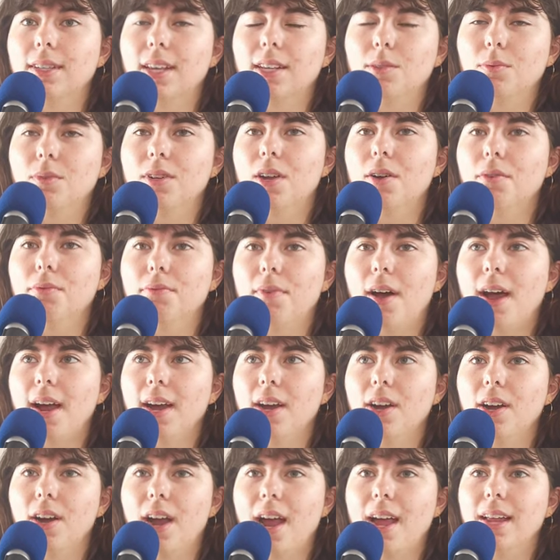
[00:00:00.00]
As we know,
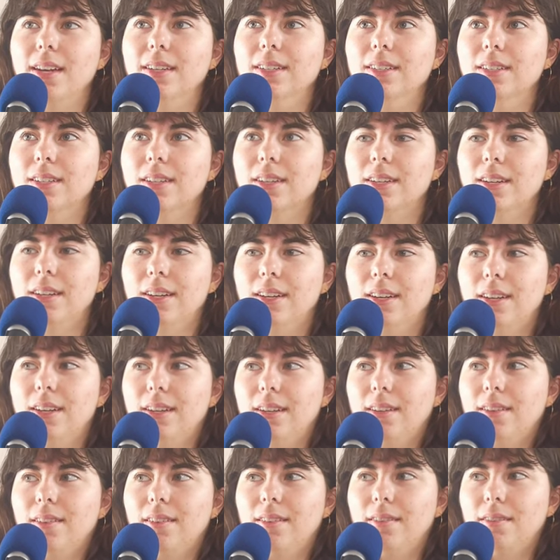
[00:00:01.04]
fire and
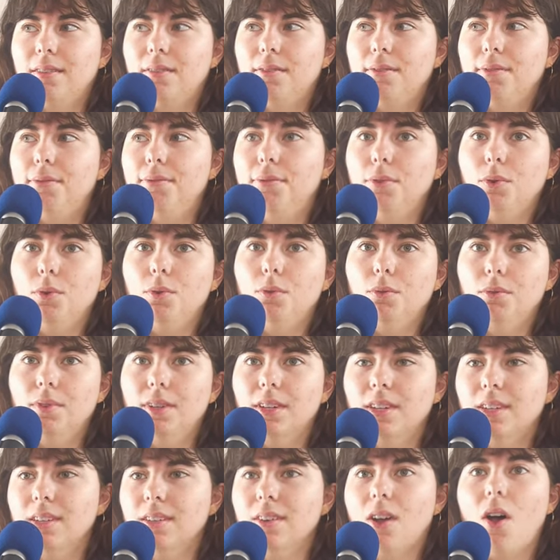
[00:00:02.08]
food
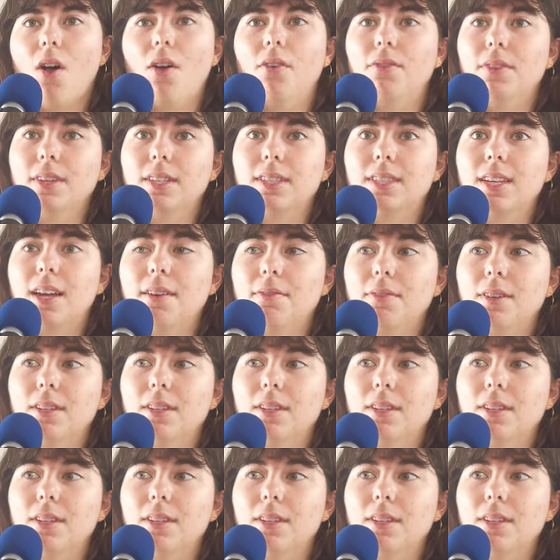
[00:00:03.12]
and all of this stuff